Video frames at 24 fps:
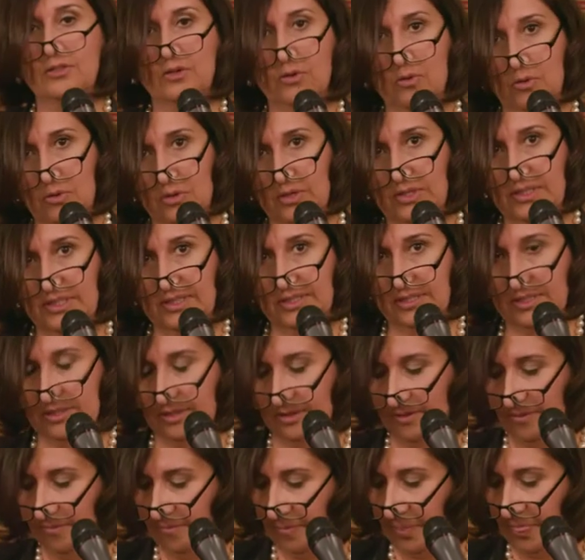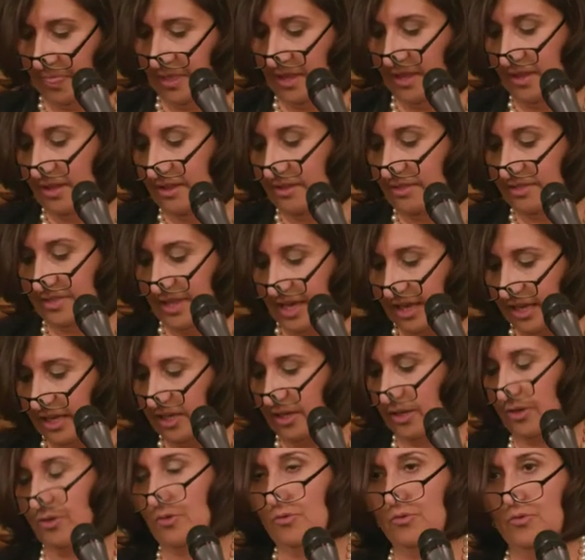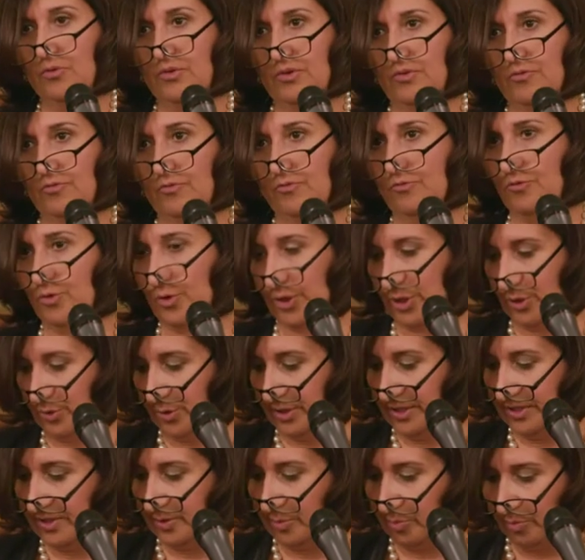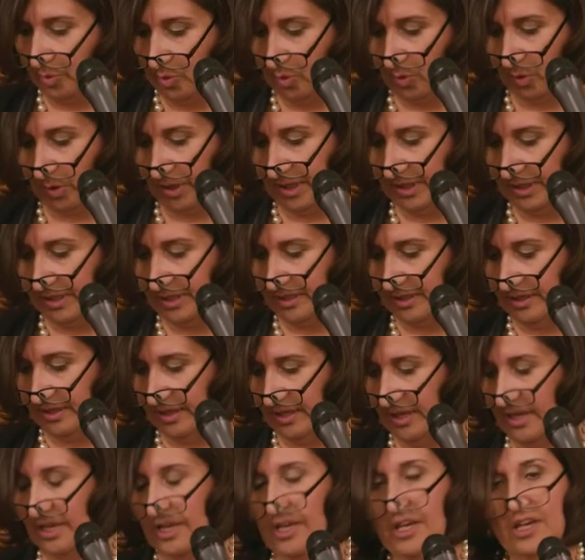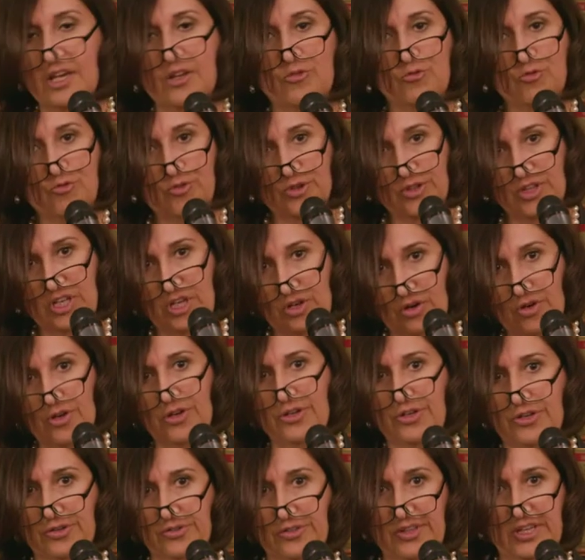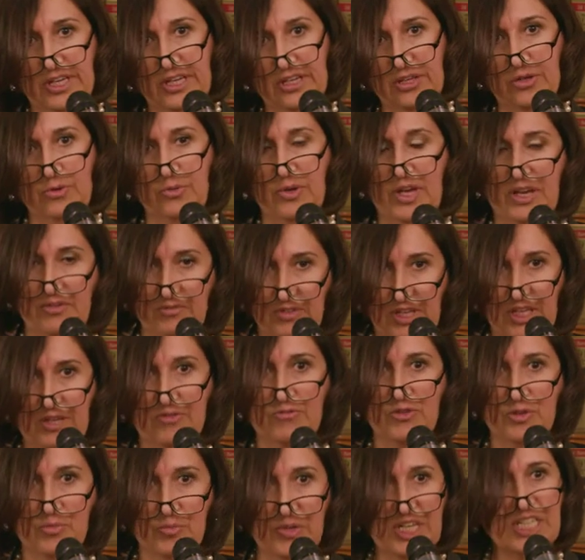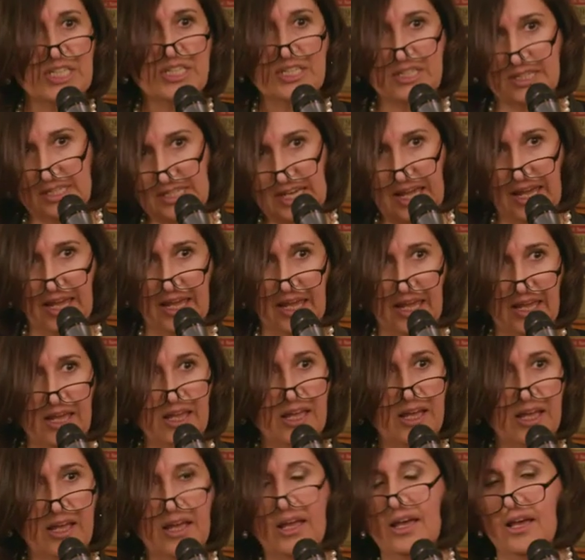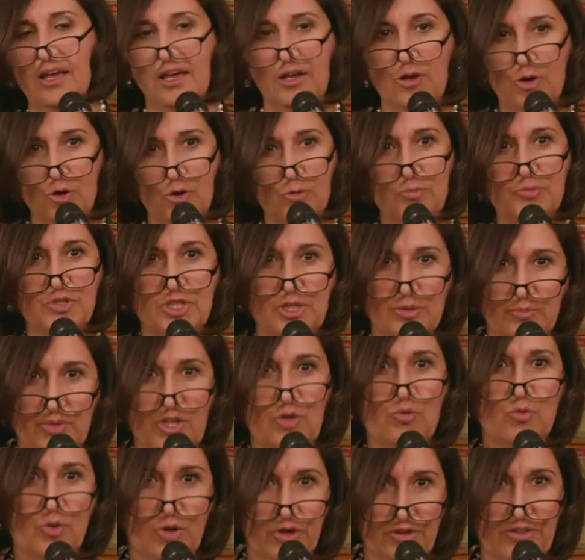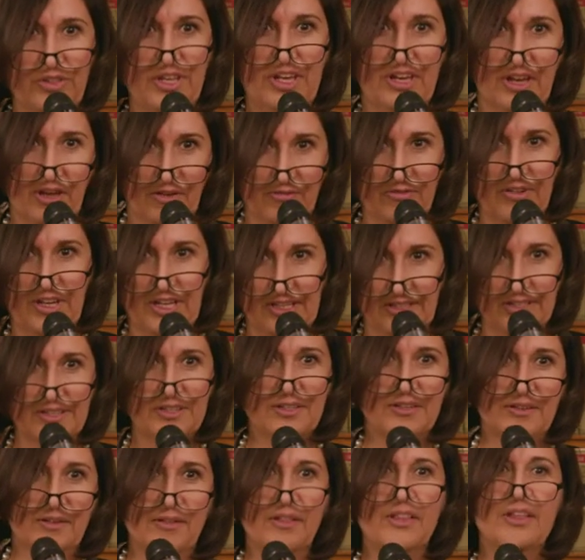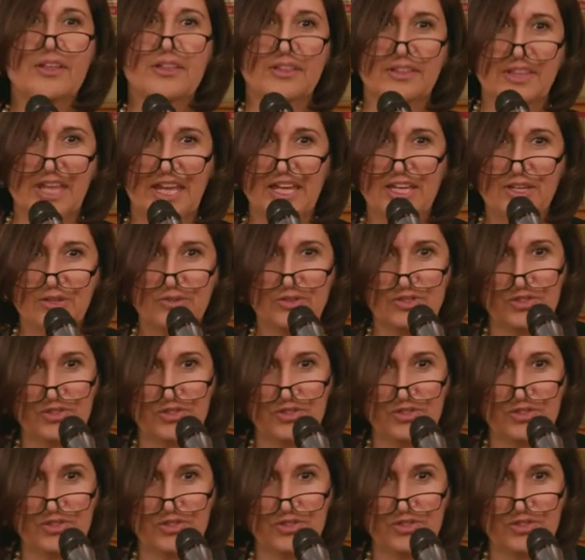goals. Thank you for your support and for the honor that you have given me today. I hope to be worthy of it. Thank you